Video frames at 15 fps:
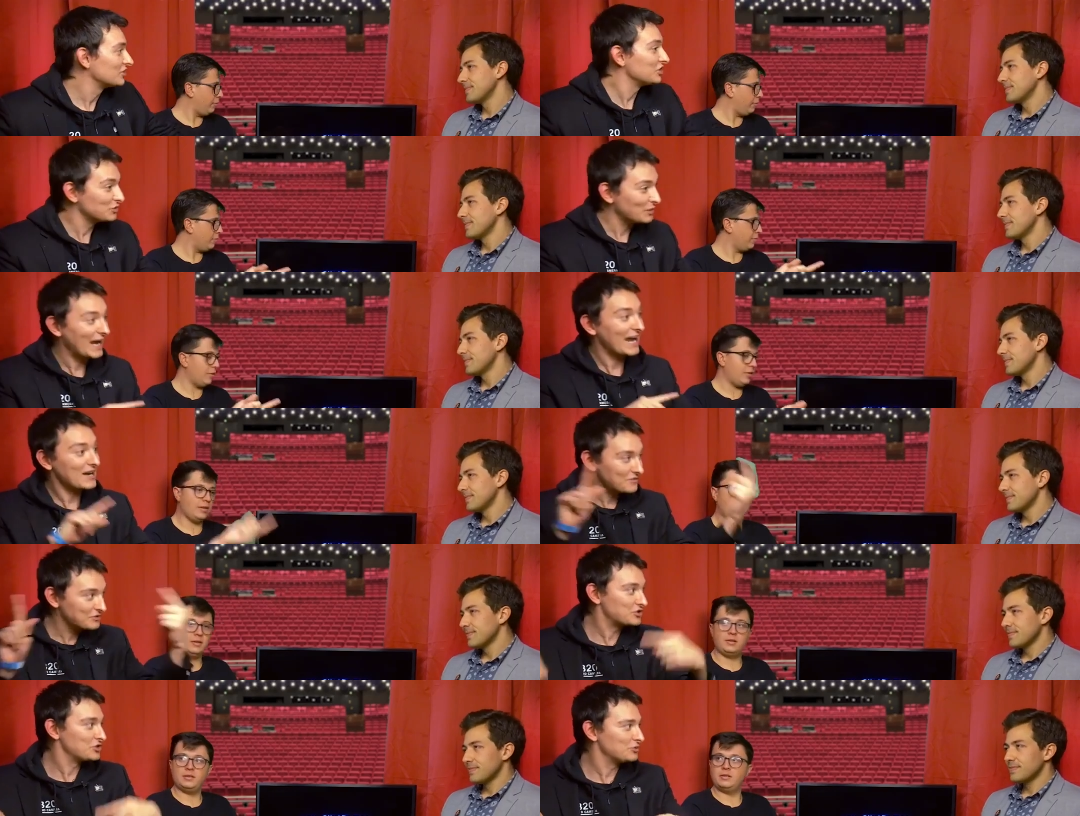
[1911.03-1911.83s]
Speaker 1: then you
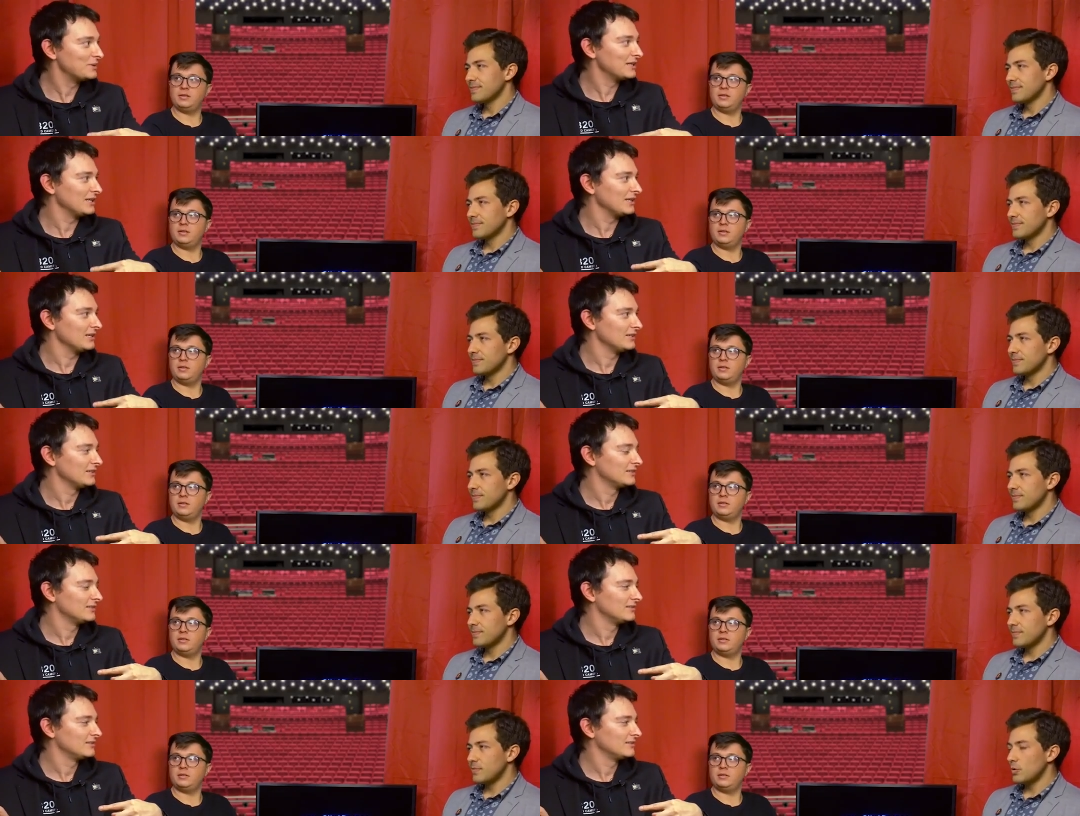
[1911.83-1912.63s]
have to be.
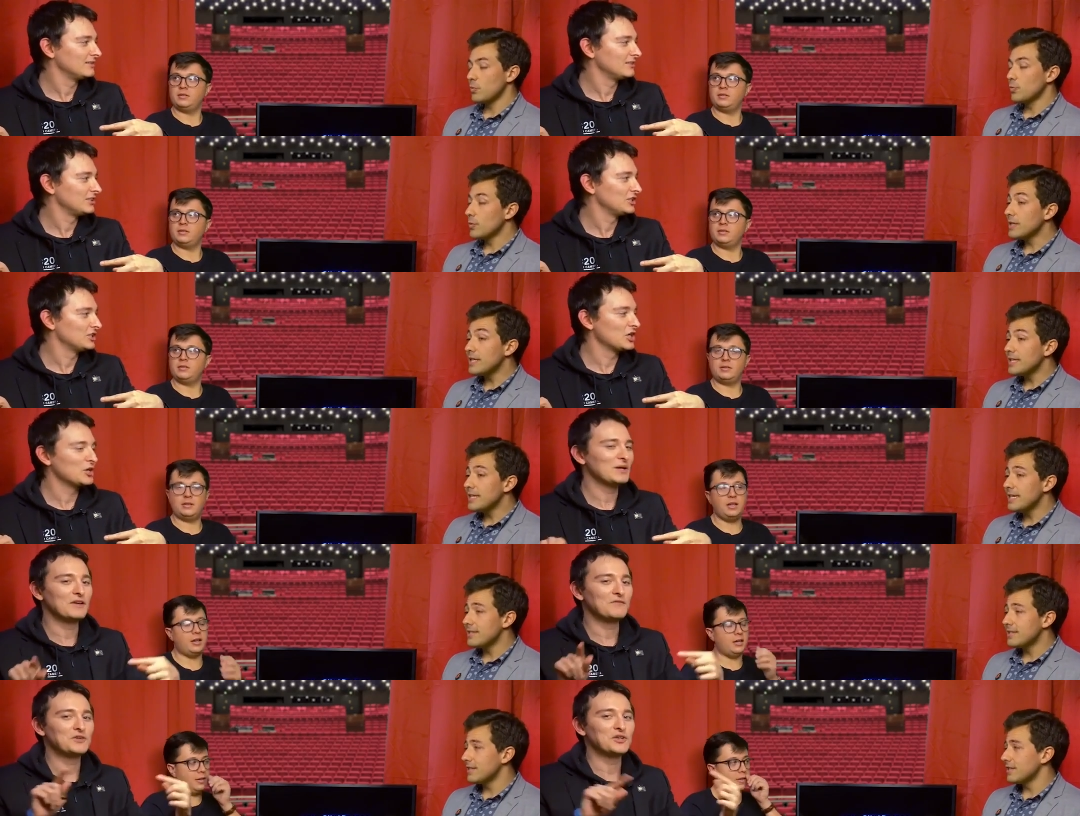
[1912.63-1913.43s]
You really you know,
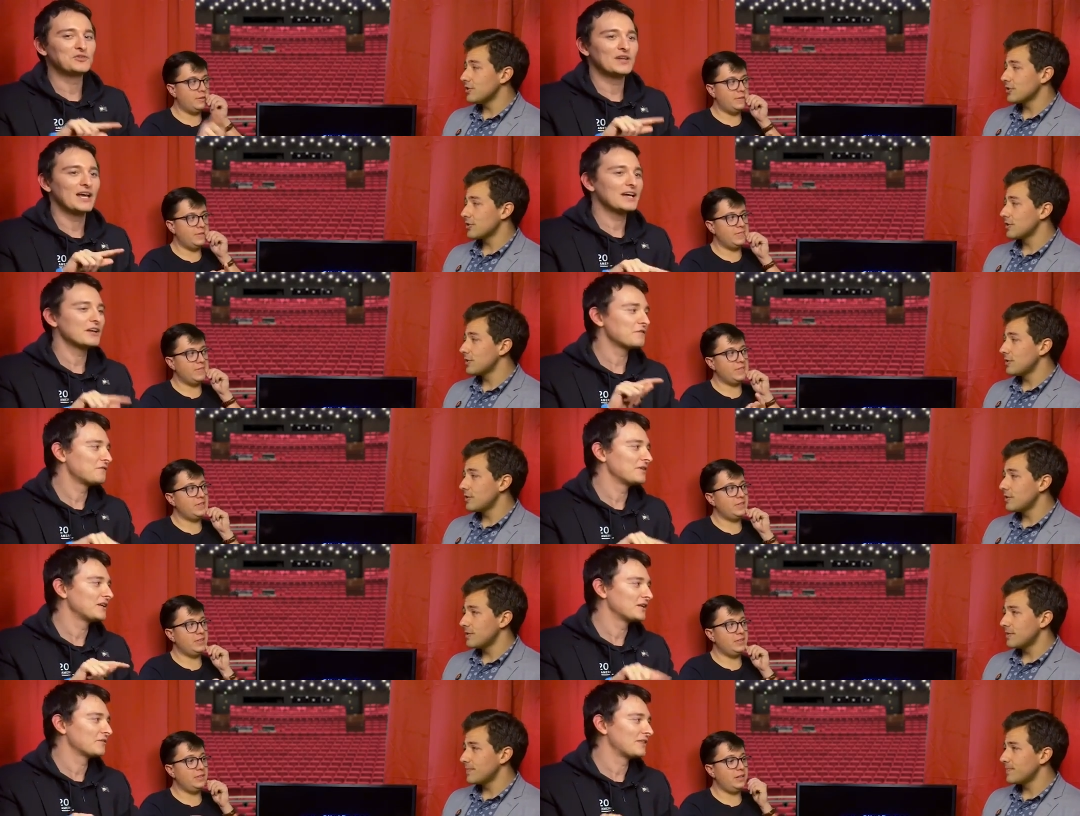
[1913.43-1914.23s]
need if you're just, not a
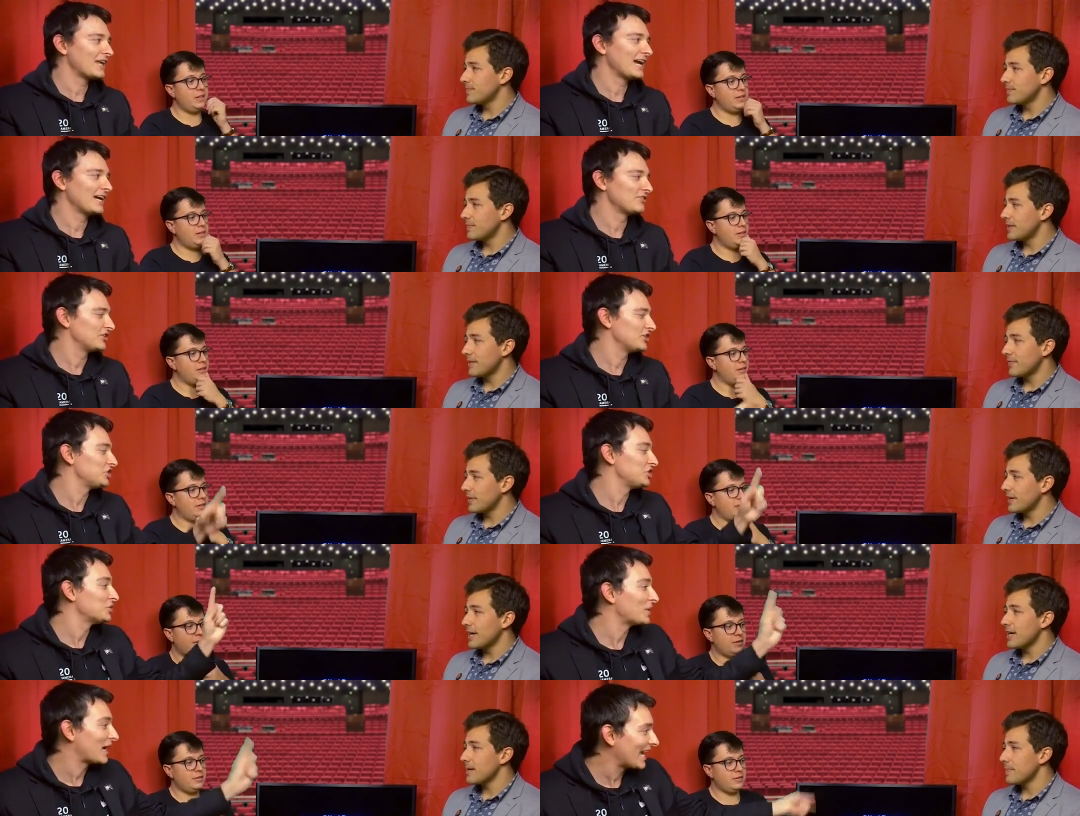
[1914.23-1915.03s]
fan of that, then
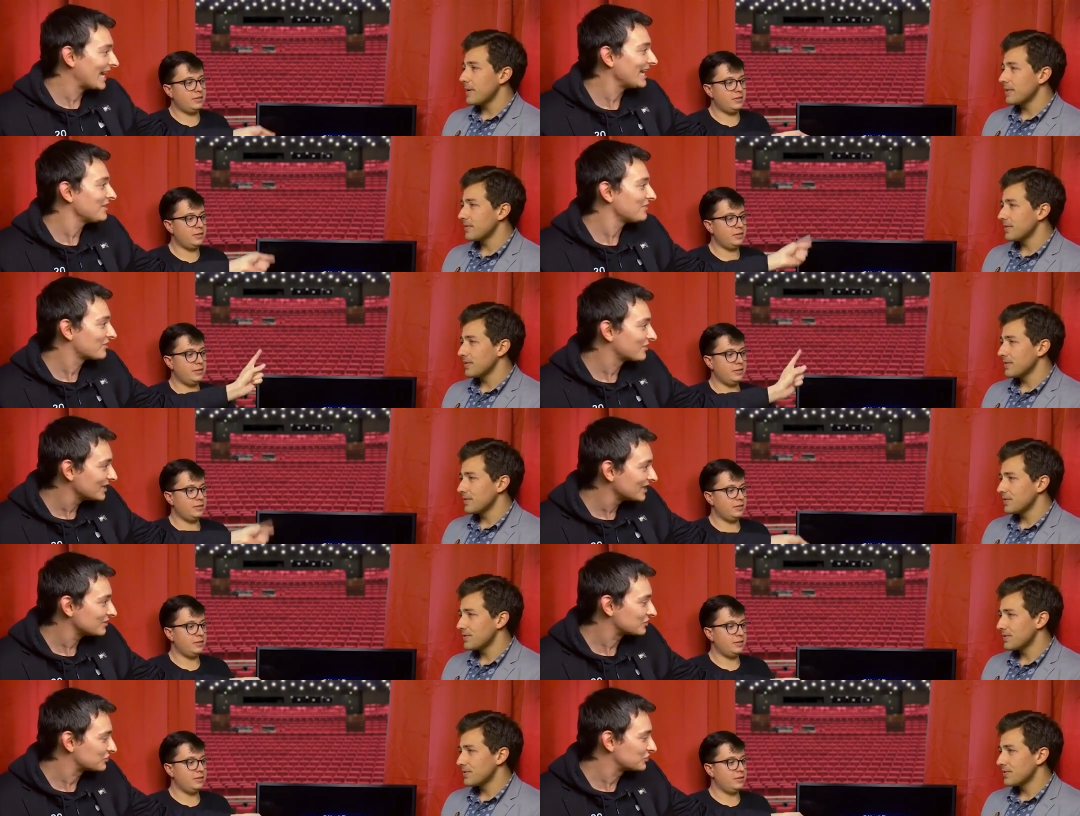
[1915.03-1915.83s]
you hate this.
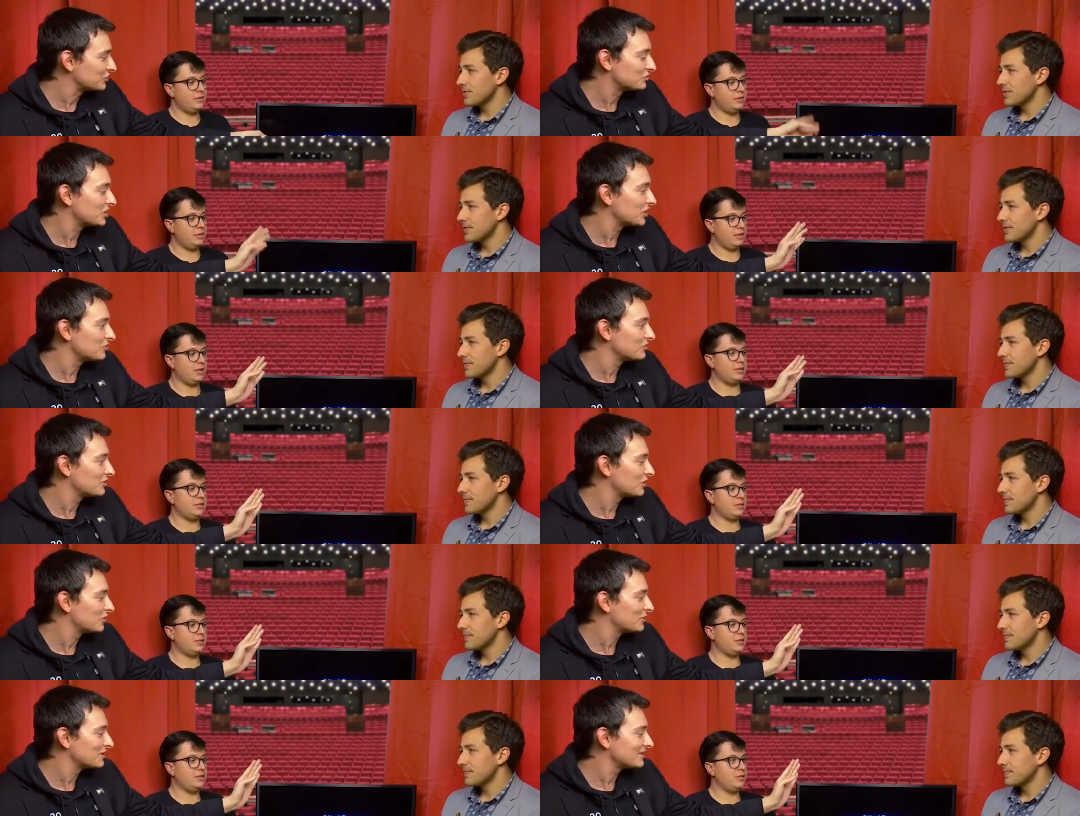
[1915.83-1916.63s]
this. You don't yes.
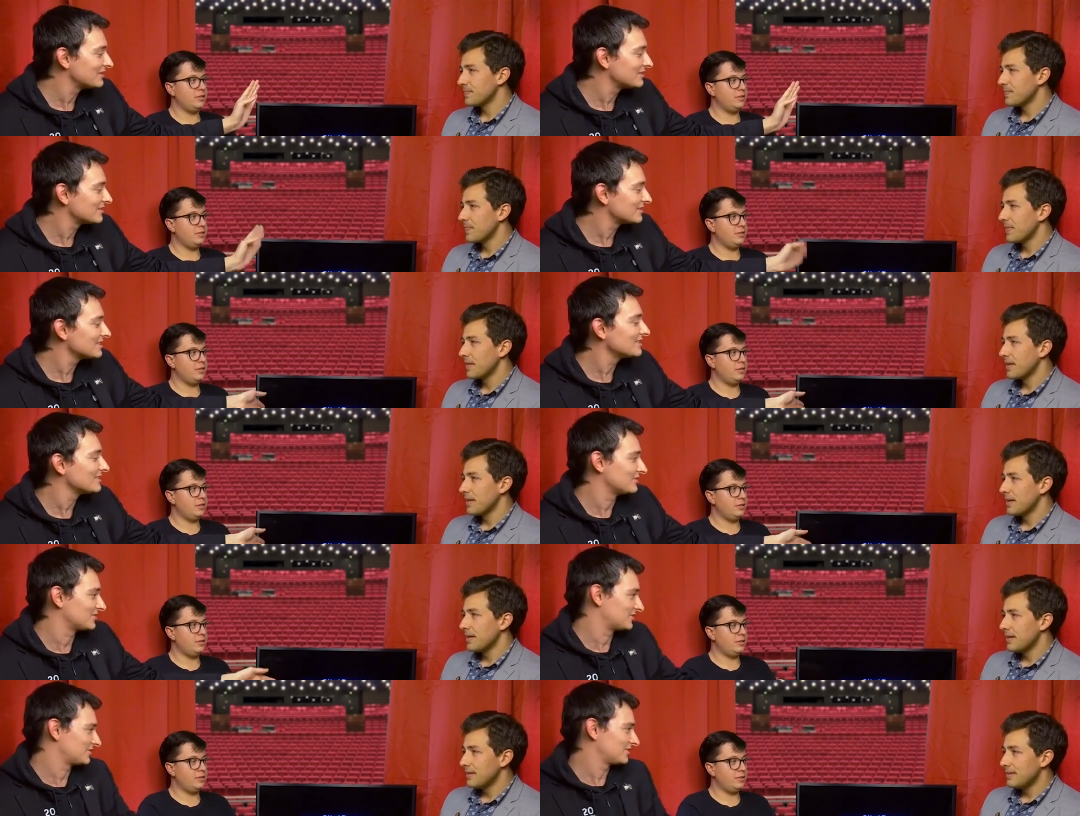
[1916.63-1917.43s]
know what this
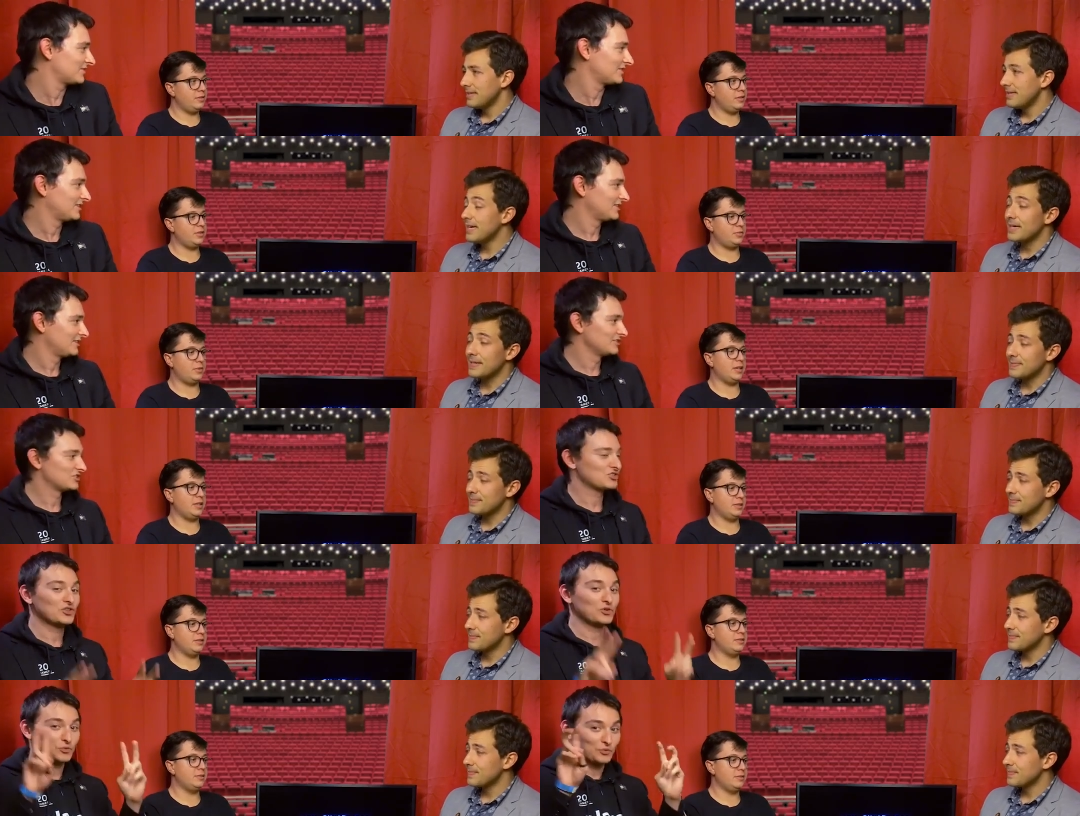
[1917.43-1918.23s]
is. Yeah, right.
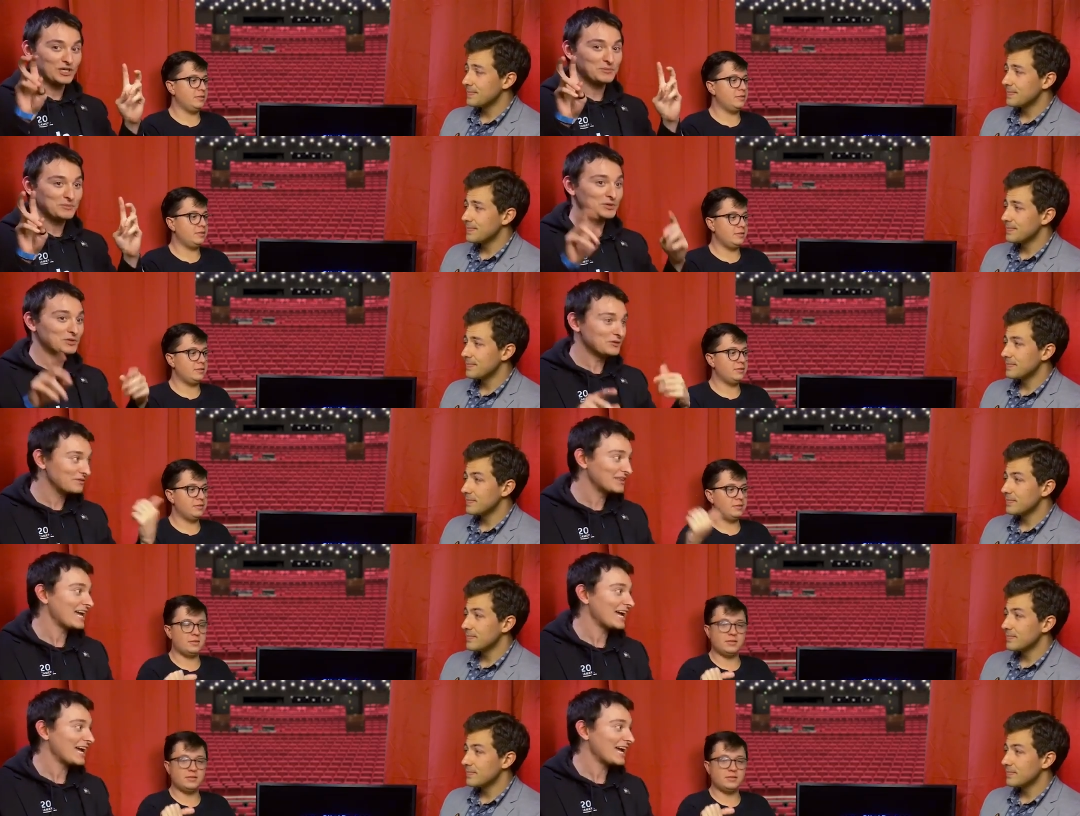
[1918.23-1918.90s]
it's the reboot of